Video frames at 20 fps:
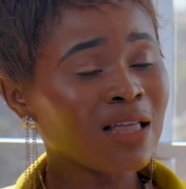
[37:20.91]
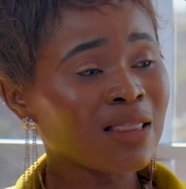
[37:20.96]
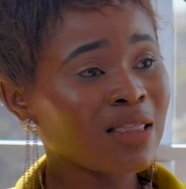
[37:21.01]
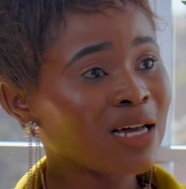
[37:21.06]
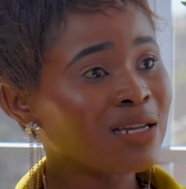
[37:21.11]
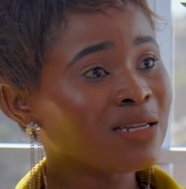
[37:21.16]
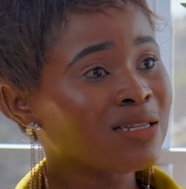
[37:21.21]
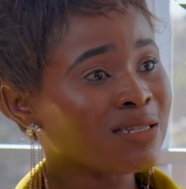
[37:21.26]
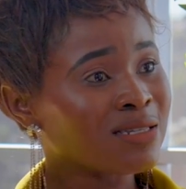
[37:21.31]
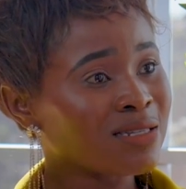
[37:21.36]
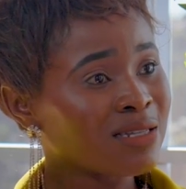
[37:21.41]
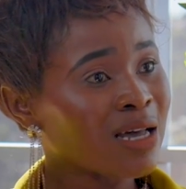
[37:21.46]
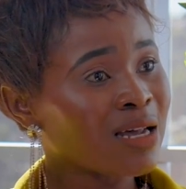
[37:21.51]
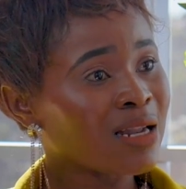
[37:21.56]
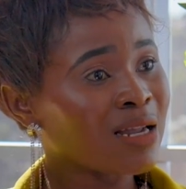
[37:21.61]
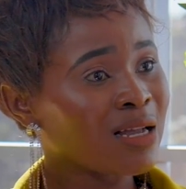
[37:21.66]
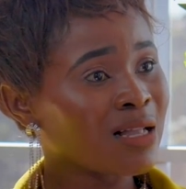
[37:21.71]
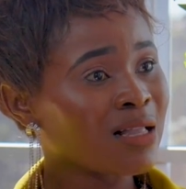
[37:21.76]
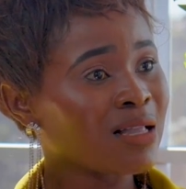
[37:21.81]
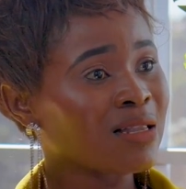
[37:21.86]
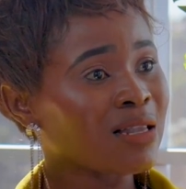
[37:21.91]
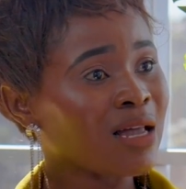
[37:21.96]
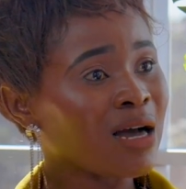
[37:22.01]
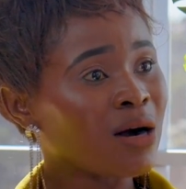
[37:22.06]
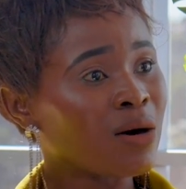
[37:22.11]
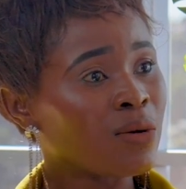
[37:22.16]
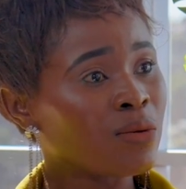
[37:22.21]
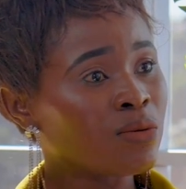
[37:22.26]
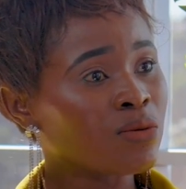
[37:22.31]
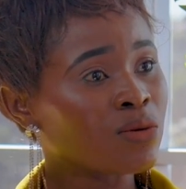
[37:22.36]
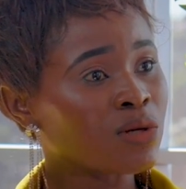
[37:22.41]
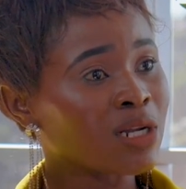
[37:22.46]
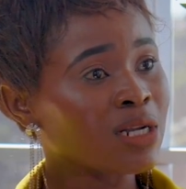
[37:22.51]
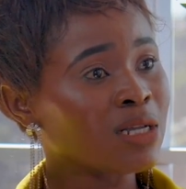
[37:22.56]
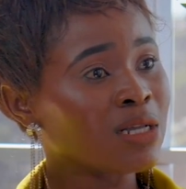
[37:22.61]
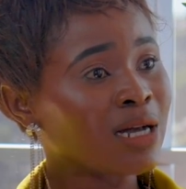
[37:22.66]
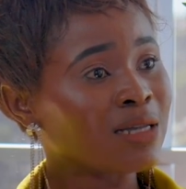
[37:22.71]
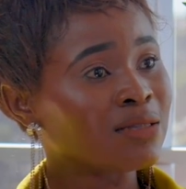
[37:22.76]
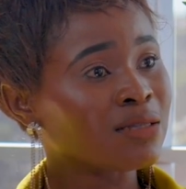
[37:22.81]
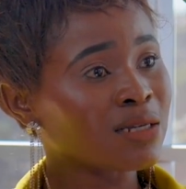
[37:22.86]
That is directly now
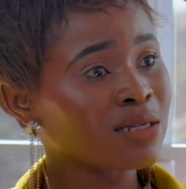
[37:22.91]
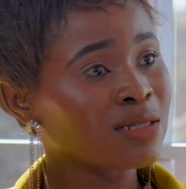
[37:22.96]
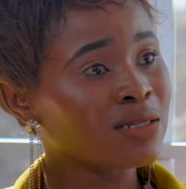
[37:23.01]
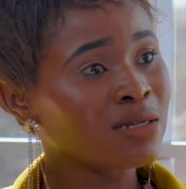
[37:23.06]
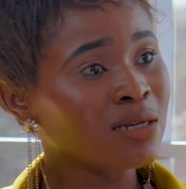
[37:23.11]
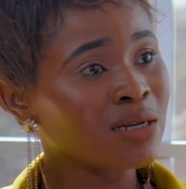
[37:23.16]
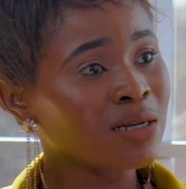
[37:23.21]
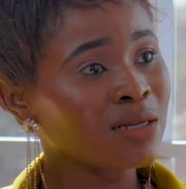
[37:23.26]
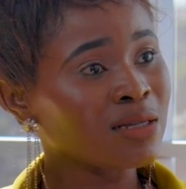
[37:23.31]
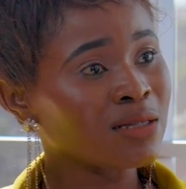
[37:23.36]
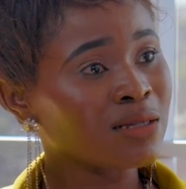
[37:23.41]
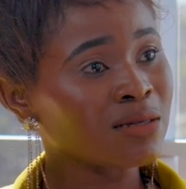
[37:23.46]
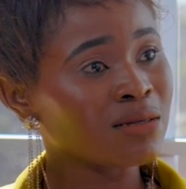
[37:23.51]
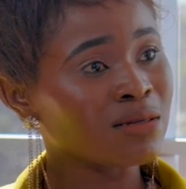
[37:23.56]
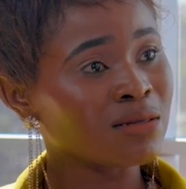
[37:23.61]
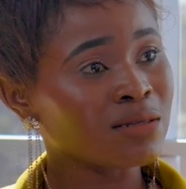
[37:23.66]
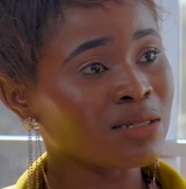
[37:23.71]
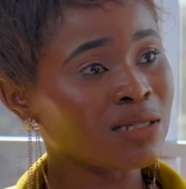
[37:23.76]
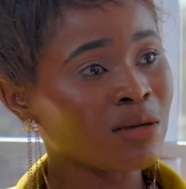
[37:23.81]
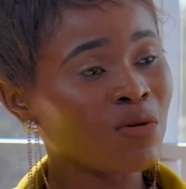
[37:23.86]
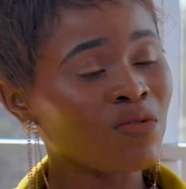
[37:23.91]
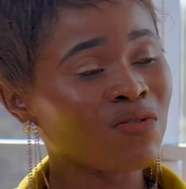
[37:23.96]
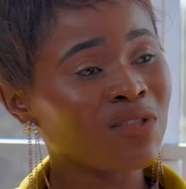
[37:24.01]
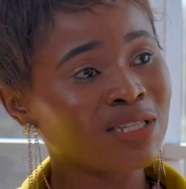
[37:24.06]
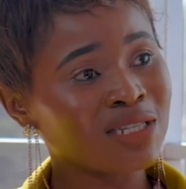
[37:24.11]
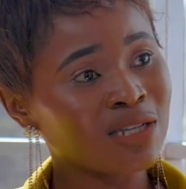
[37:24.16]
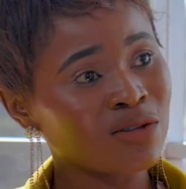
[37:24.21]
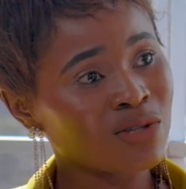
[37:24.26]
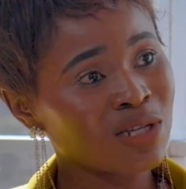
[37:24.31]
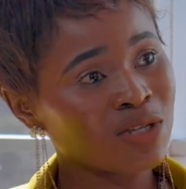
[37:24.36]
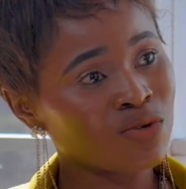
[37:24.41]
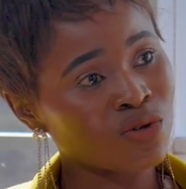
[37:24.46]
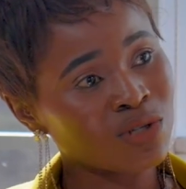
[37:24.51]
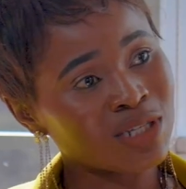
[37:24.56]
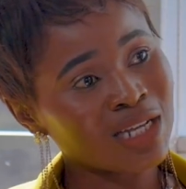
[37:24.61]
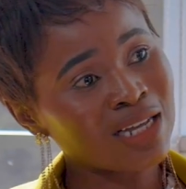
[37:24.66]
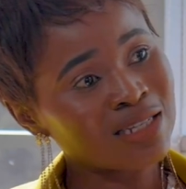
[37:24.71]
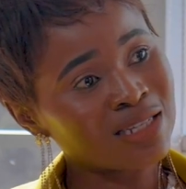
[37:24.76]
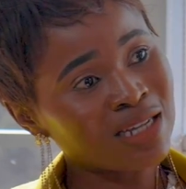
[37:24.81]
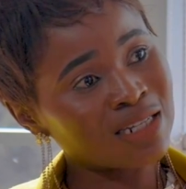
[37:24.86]
really addressing some of the
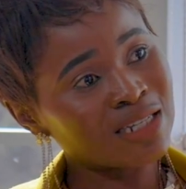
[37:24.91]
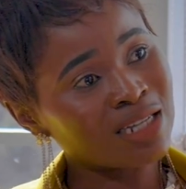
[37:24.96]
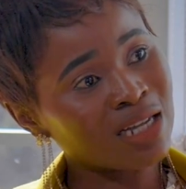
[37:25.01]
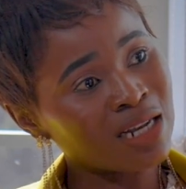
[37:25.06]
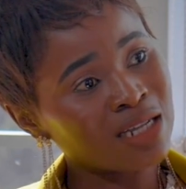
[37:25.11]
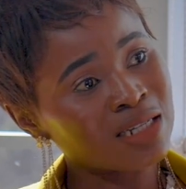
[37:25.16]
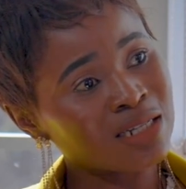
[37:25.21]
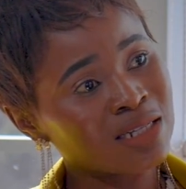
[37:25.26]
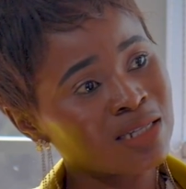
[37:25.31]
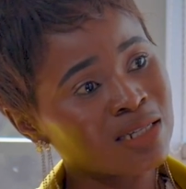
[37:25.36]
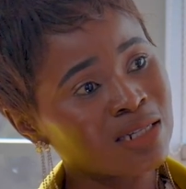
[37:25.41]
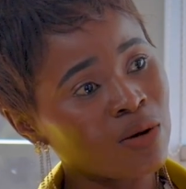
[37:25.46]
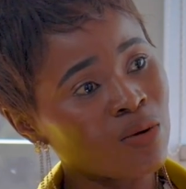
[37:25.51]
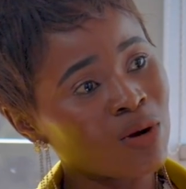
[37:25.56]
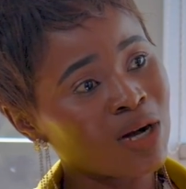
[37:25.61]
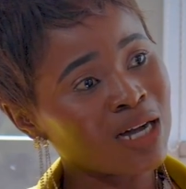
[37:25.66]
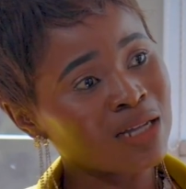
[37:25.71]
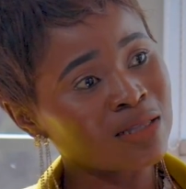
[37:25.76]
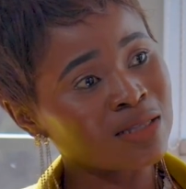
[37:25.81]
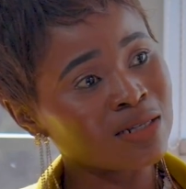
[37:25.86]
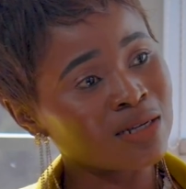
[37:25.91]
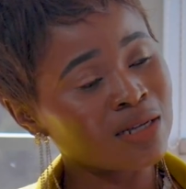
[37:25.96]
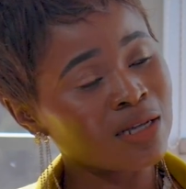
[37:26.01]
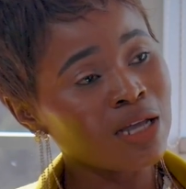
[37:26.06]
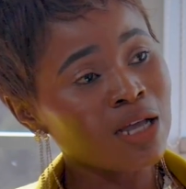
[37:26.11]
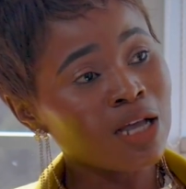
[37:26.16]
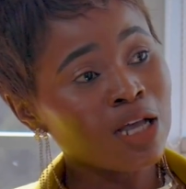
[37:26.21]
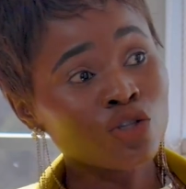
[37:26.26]
societal challenges in our country.